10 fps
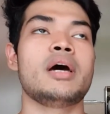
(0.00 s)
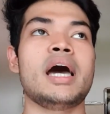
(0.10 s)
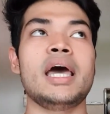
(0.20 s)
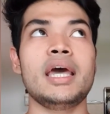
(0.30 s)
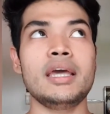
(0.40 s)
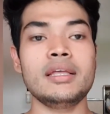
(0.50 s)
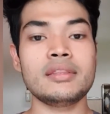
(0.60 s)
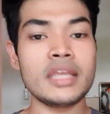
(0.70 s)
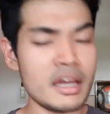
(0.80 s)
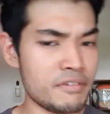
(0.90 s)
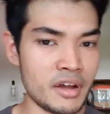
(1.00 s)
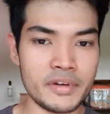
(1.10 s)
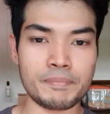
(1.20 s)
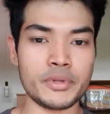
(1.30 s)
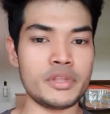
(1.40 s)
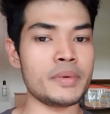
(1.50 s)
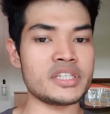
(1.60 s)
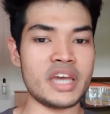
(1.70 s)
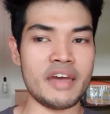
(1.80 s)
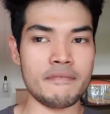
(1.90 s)
I think I've covered pretty
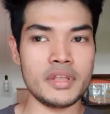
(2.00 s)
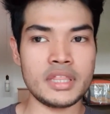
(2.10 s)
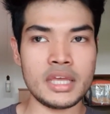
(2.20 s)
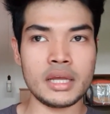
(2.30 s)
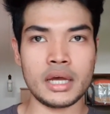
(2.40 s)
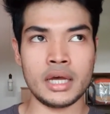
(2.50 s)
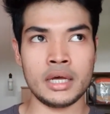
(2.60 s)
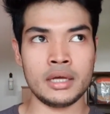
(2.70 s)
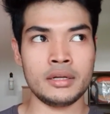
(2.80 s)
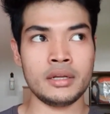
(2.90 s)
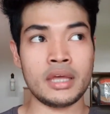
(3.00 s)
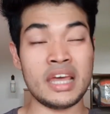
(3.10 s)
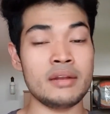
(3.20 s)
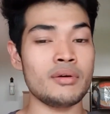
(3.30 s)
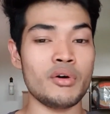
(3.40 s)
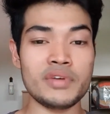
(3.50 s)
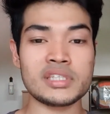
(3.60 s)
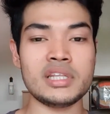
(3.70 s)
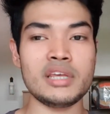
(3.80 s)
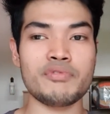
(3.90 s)
much everything, and
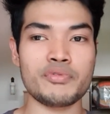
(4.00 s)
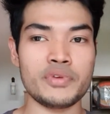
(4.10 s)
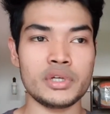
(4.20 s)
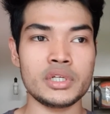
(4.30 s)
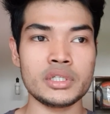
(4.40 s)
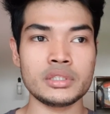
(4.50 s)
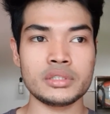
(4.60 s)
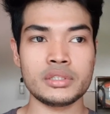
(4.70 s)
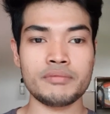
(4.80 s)
obviously if you feel